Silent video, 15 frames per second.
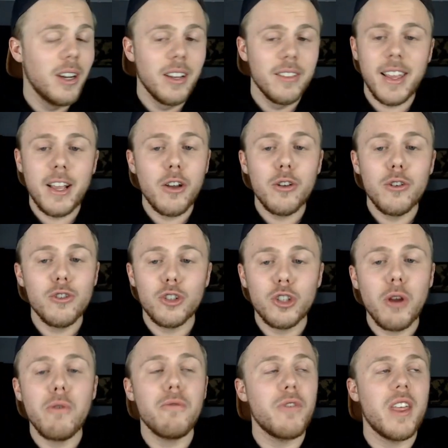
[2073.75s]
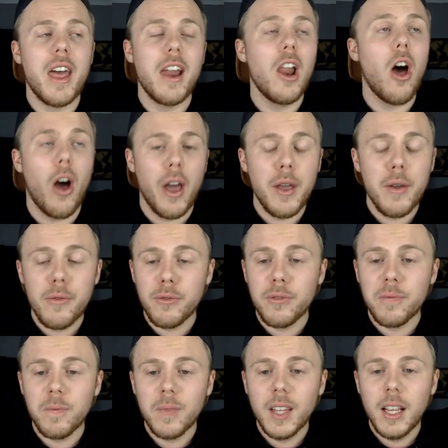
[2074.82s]
They couldn't shoot for their life,
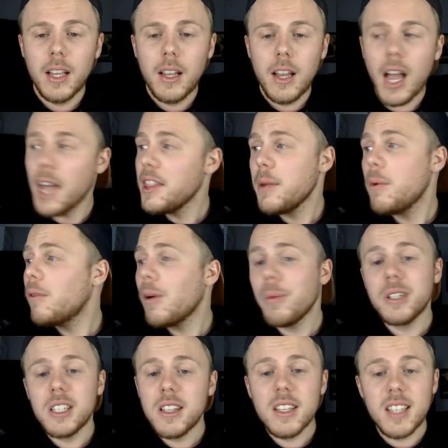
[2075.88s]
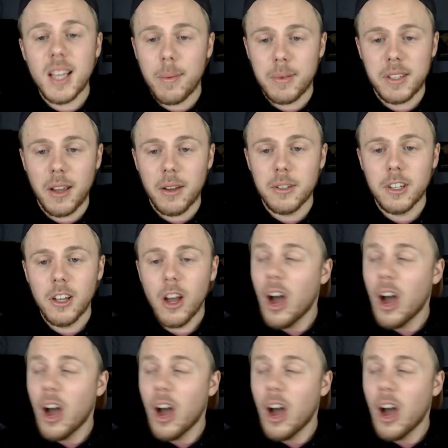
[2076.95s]
and they were rubbish in this episode.